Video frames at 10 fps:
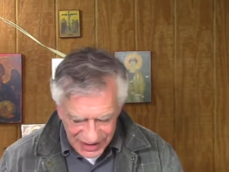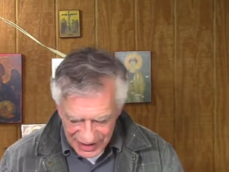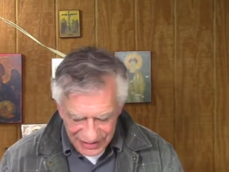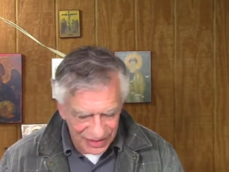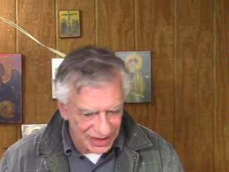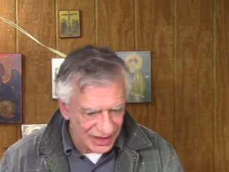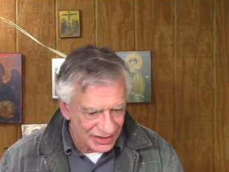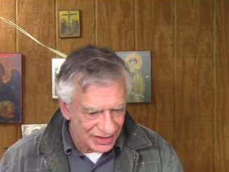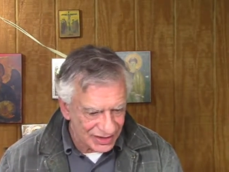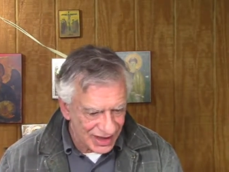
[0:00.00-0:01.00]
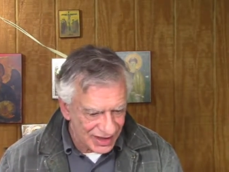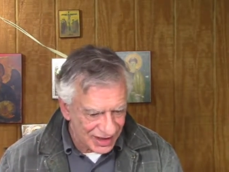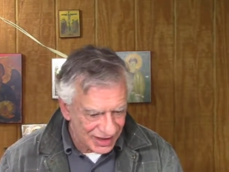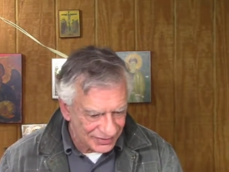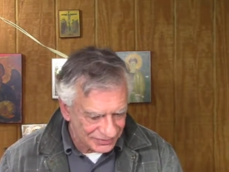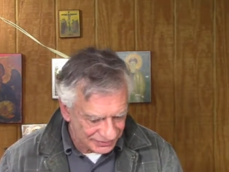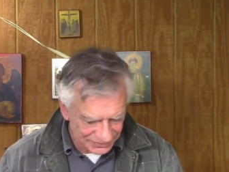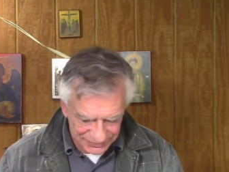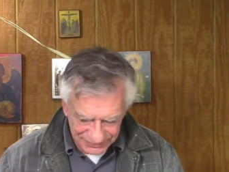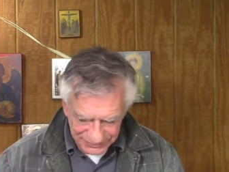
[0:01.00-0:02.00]
And I thought I turned that off.
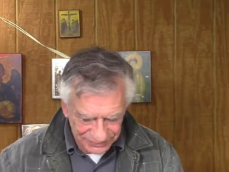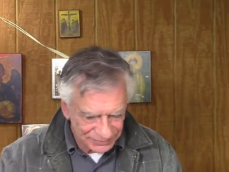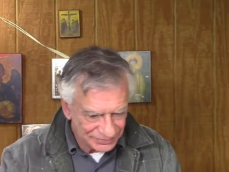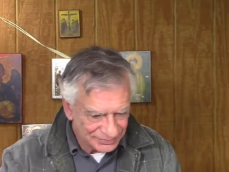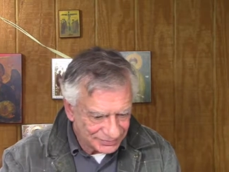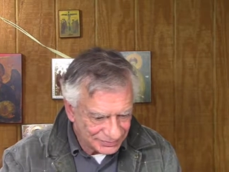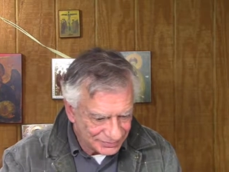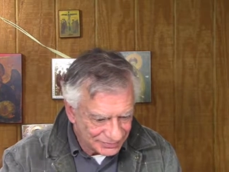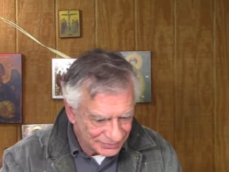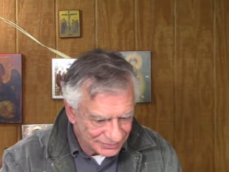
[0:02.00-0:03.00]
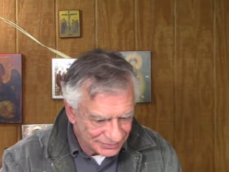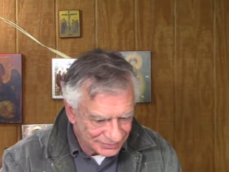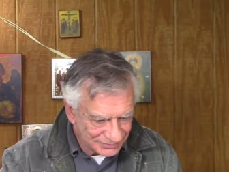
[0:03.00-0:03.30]
All righty.